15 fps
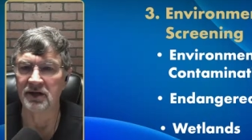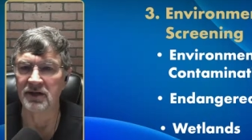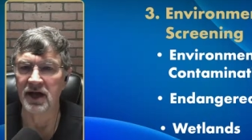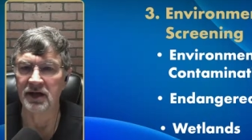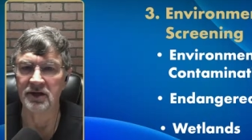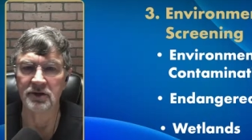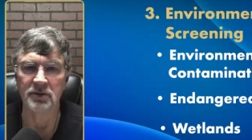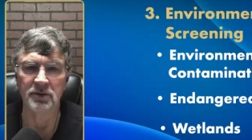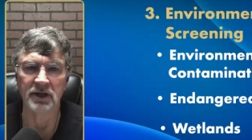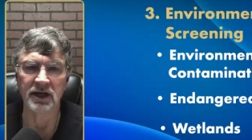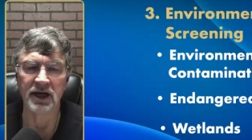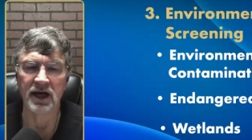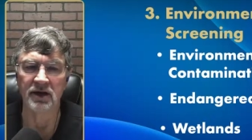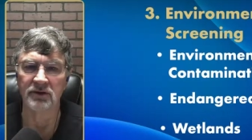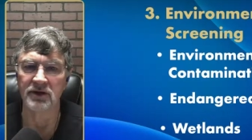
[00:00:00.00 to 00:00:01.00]
take that
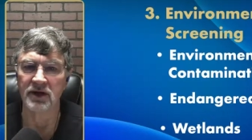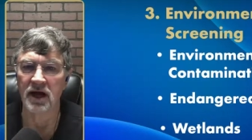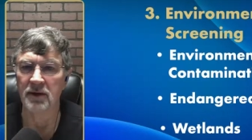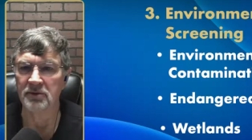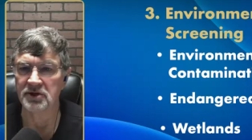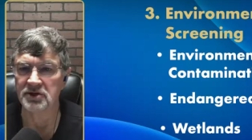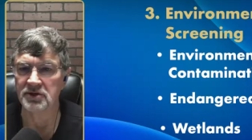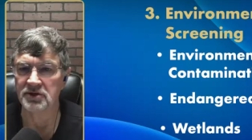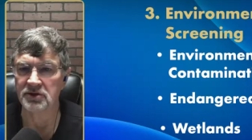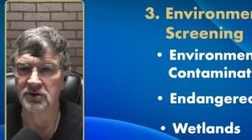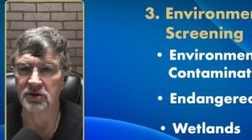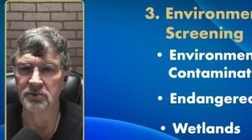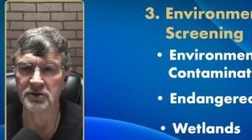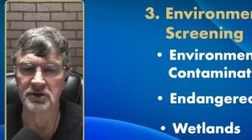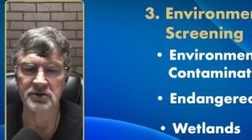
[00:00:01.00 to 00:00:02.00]
into account. You know, how much
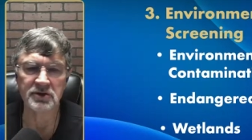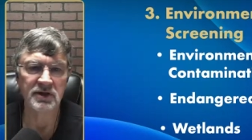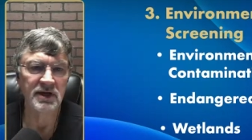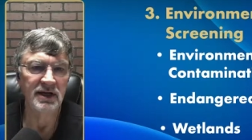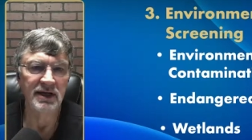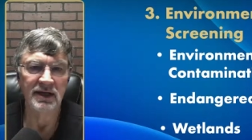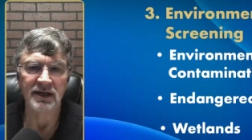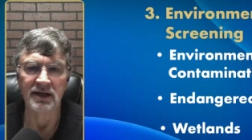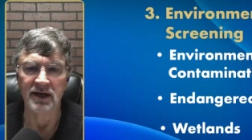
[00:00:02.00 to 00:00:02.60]
disturbance?